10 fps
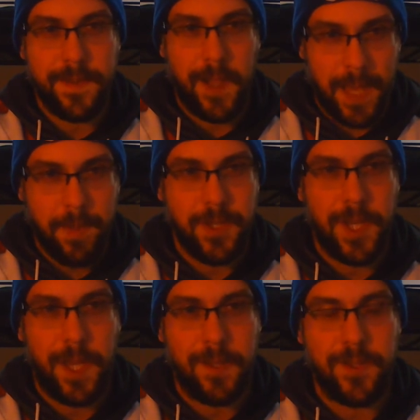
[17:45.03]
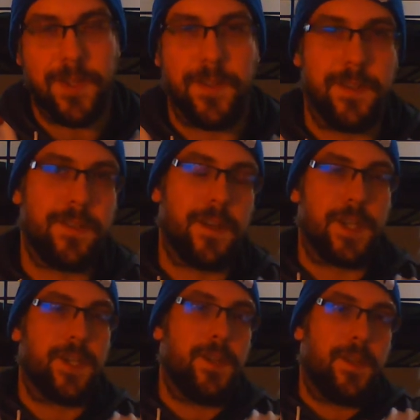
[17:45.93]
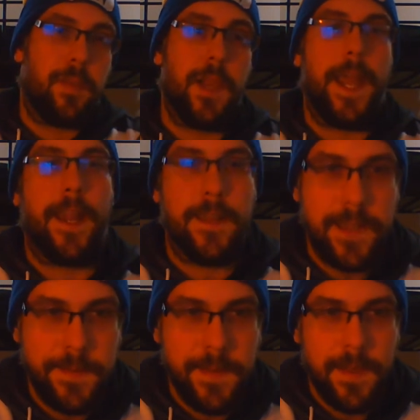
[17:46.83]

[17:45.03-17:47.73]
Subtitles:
climate change and the destruction of the planet.